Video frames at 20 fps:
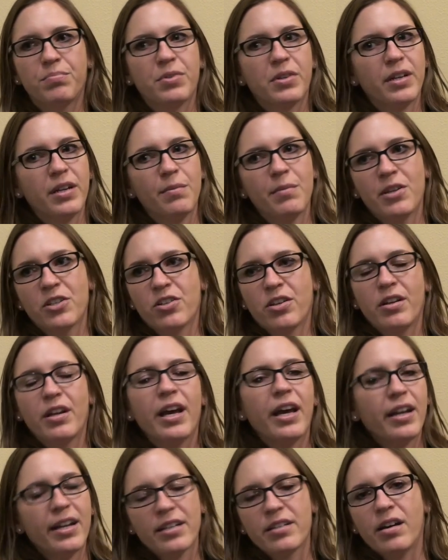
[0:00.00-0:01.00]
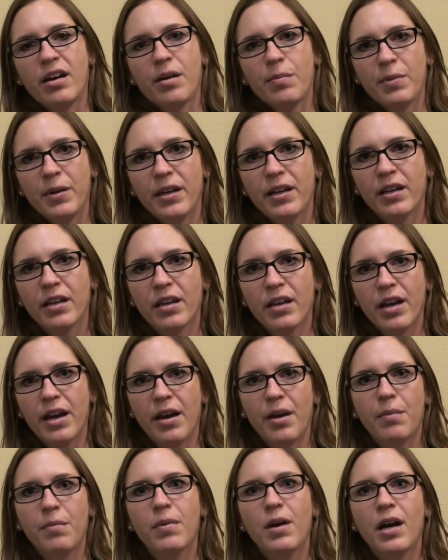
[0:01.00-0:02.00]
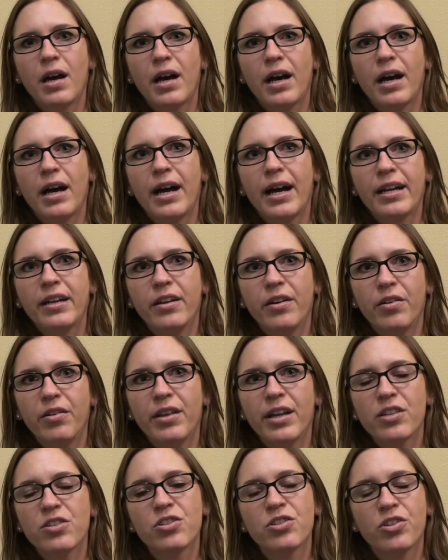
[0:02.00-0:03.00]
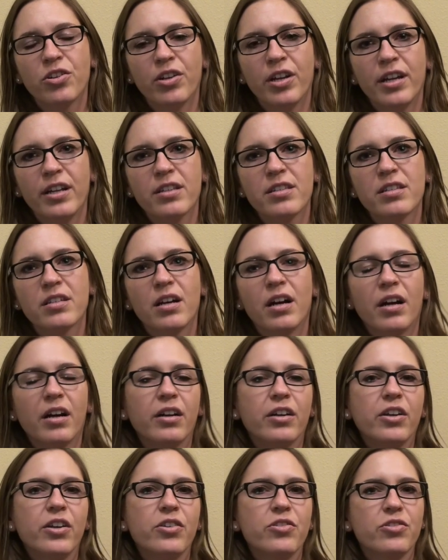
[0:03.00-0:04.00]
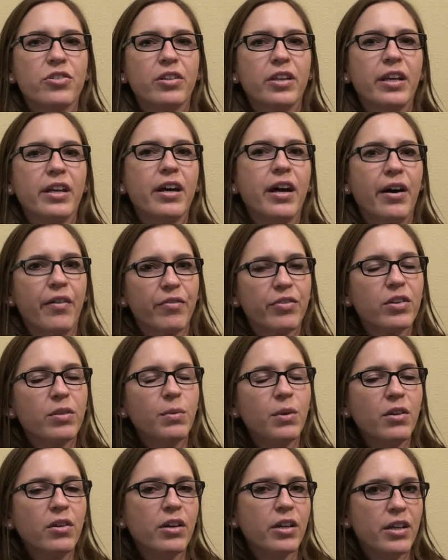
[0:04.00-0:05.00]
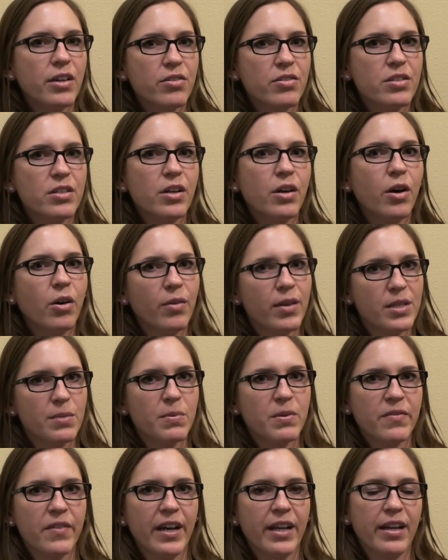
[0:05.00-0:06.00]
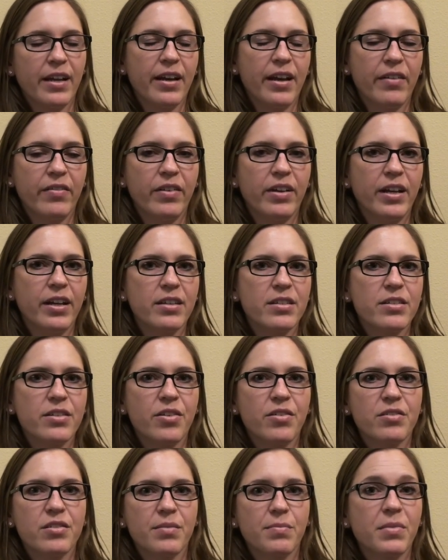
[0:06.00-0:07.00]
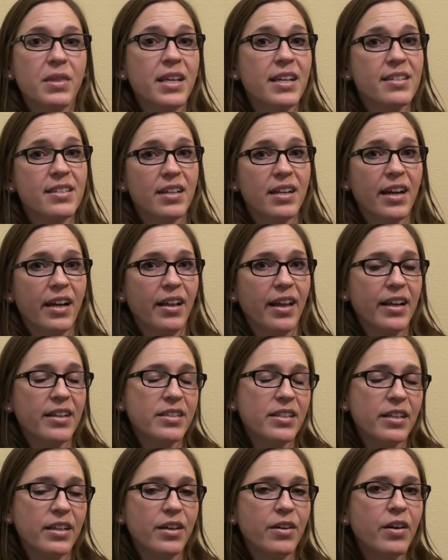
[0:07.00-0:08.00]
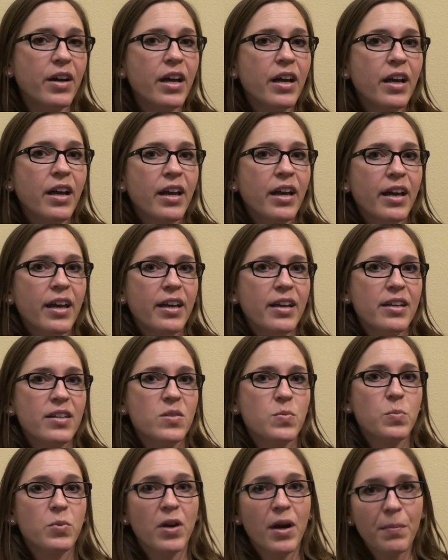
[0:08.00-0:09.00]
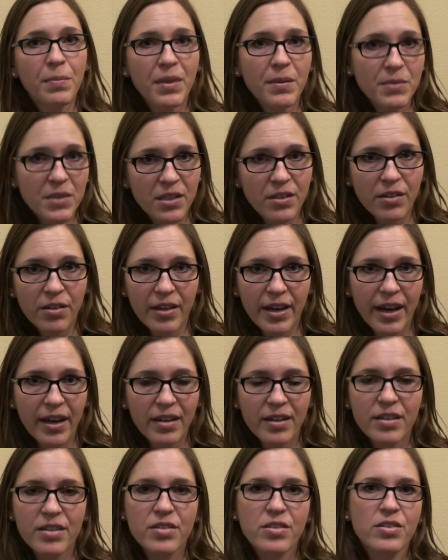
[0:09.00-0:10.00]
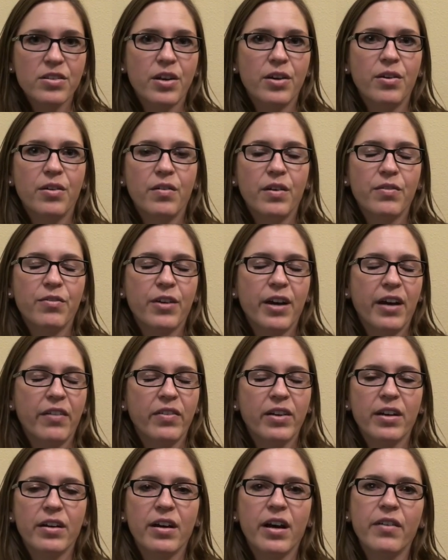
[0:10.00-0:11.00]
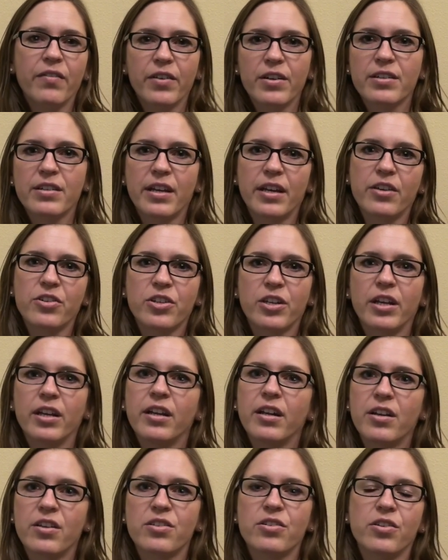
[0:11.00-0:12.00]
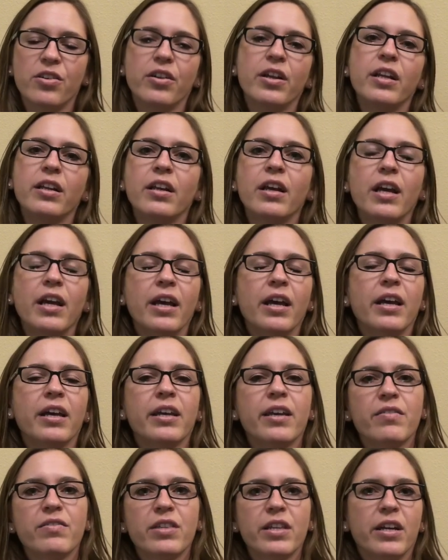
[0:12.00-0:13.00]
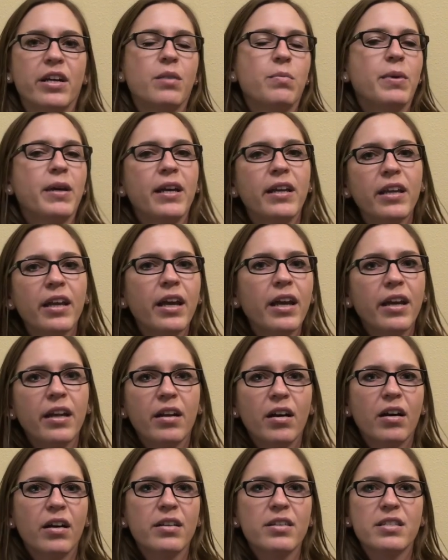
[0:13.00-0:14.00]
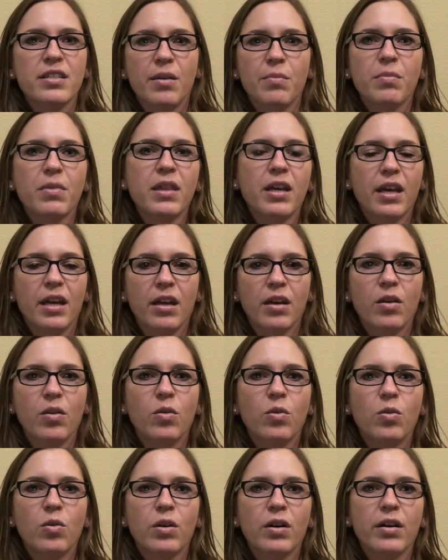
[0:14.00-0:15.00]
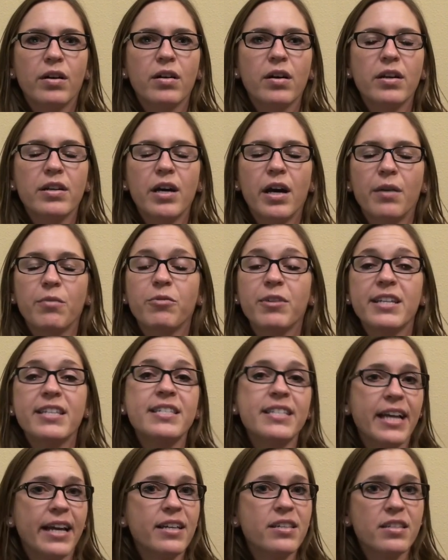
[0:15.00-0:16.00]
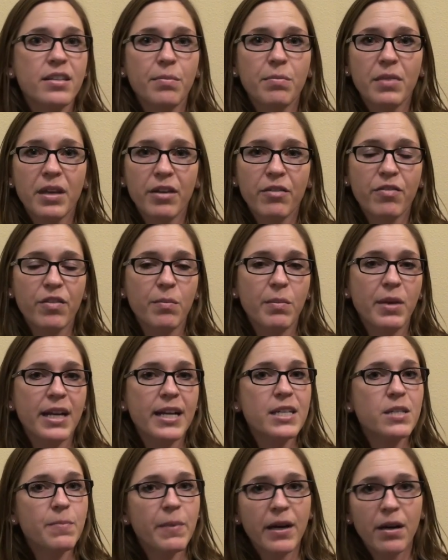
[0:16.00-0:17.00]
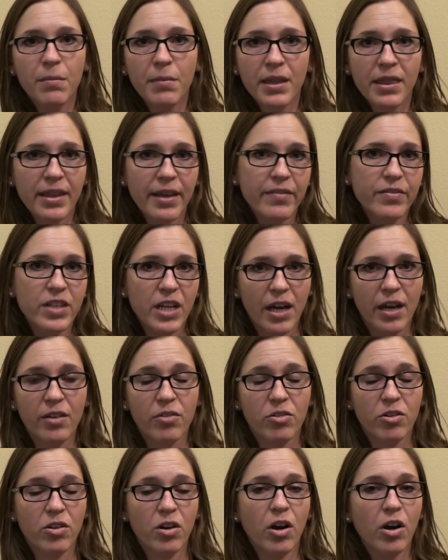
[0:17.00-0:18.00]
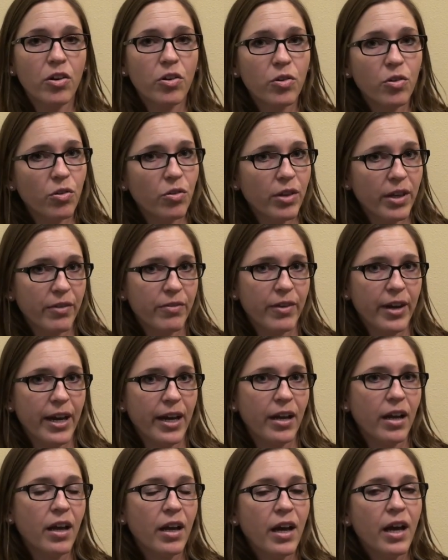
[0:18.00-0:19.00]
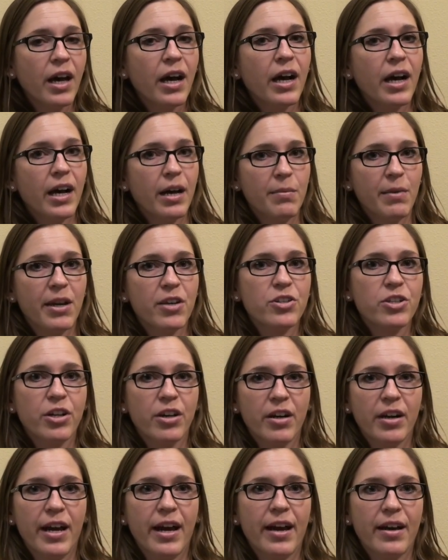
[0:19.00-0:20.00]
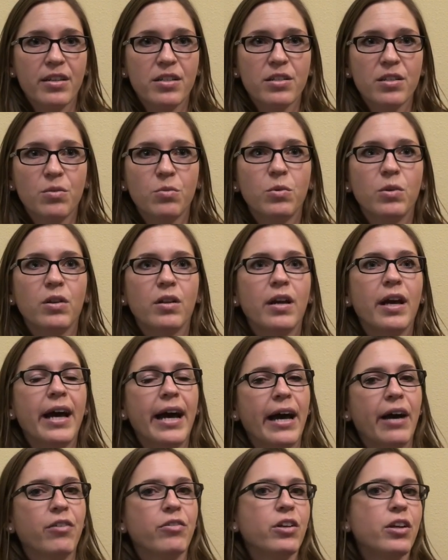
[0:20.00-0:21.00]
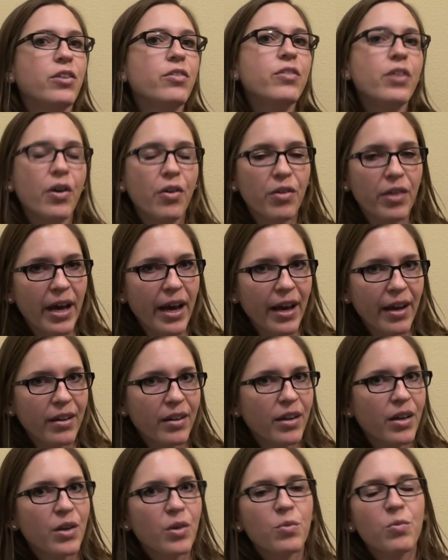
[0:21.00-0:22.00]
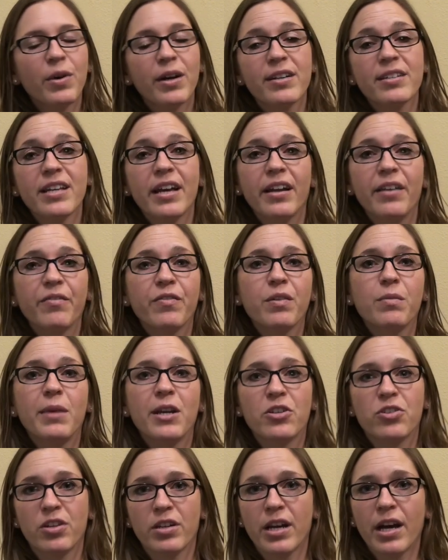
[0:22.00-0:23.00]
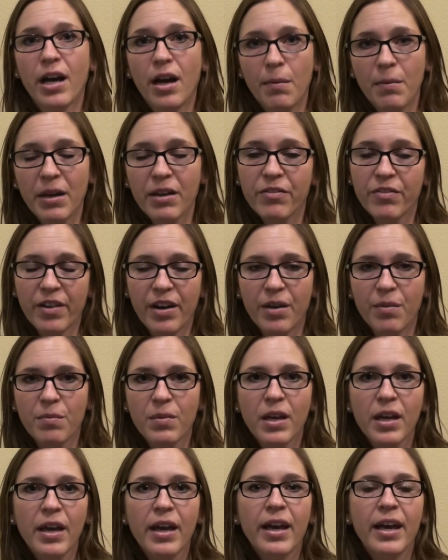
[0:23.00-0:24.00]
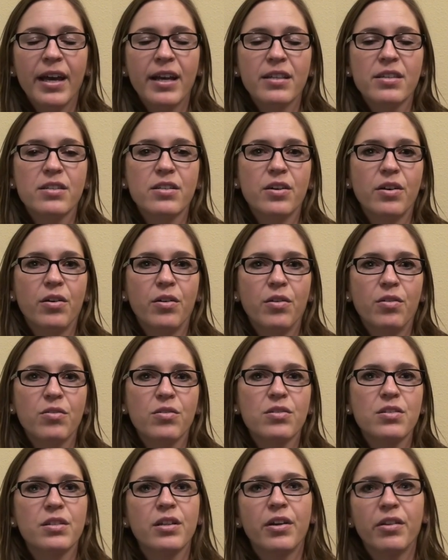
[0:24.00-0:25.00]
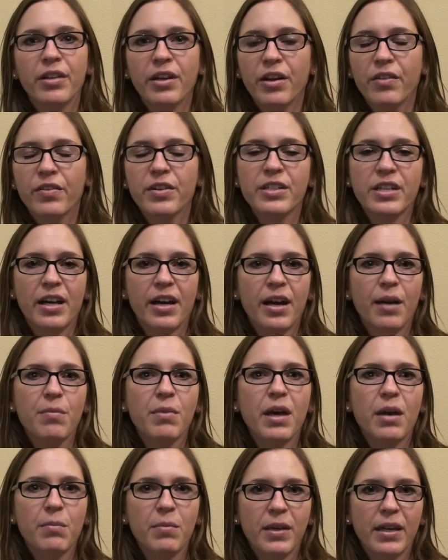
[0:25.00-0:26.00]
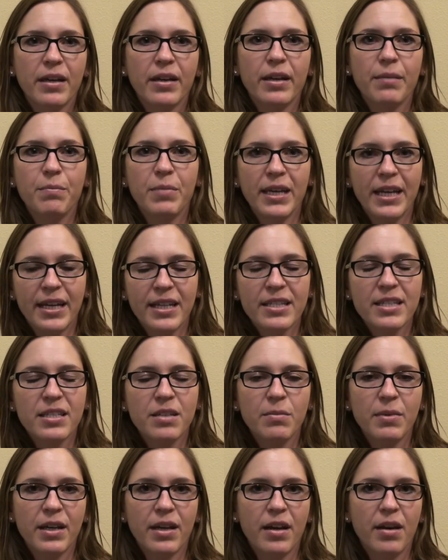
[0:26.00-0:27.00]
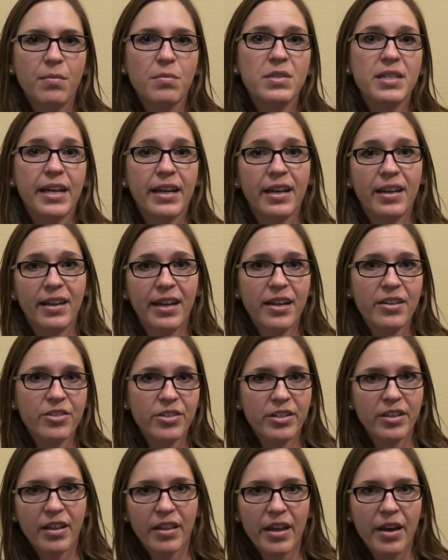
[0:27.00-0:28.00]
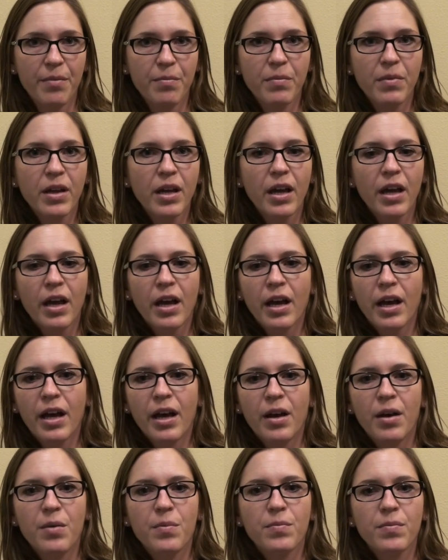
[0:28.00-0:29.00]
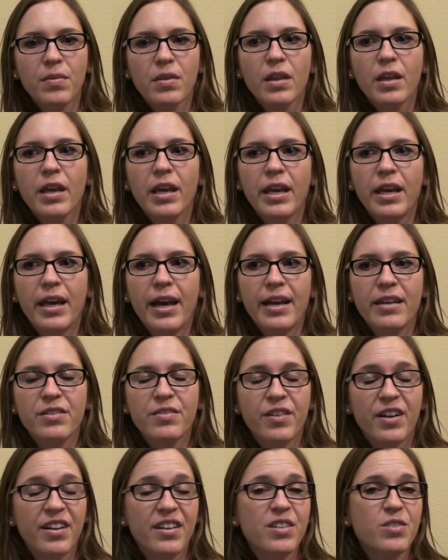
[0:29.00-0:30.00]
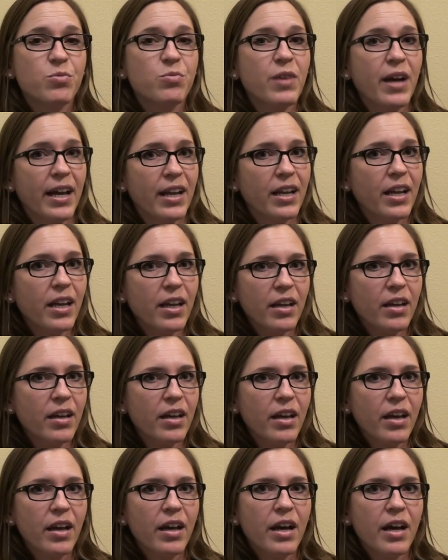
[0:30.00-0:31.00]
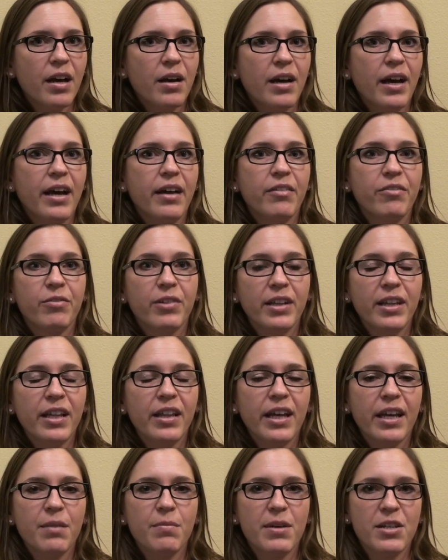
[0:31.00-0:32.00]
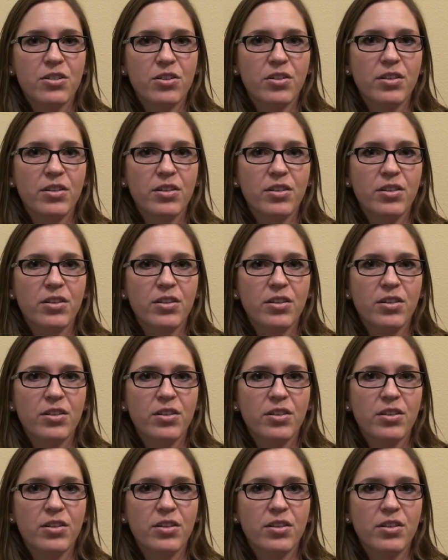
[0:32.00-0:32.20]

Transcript: pretty much on any topic, I know that students aren't usually comfortable or used to always providing evidence. So some things that I like to do is prompt them to do that. So if we're having a conversation and a student gives their opinion on something or restates something from an experiment they've done or an article they read, I make sure and ask, well, how do you know that? Where is that information coming from? And so slowly over time that begins to become second nature to them. As far as writing, I really like my